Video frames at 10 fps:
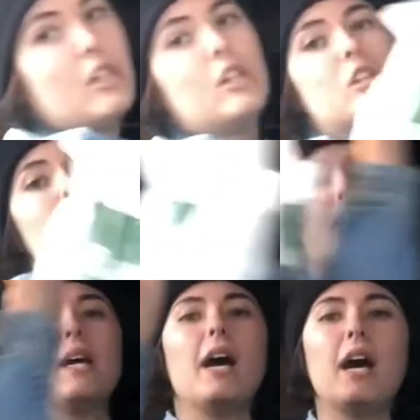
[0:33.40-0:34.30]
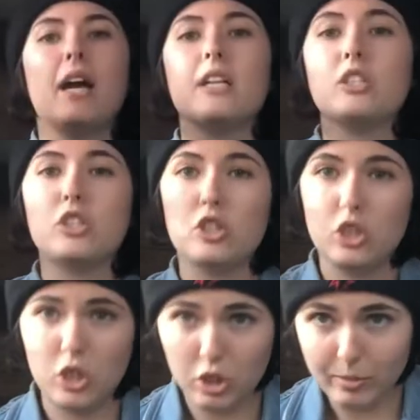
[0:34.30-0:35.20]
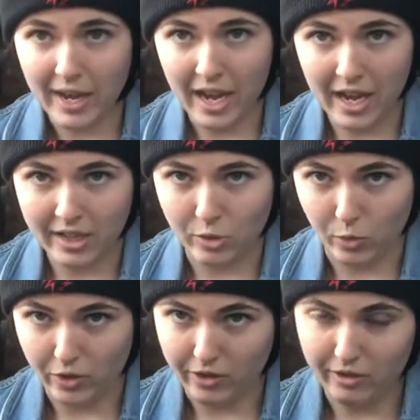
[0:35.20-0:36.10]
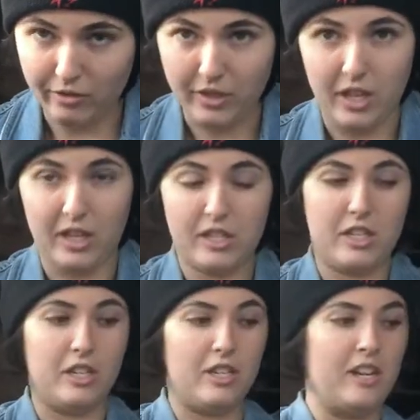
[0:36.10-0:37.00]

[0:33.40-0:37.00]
So we got two bags worth of things here.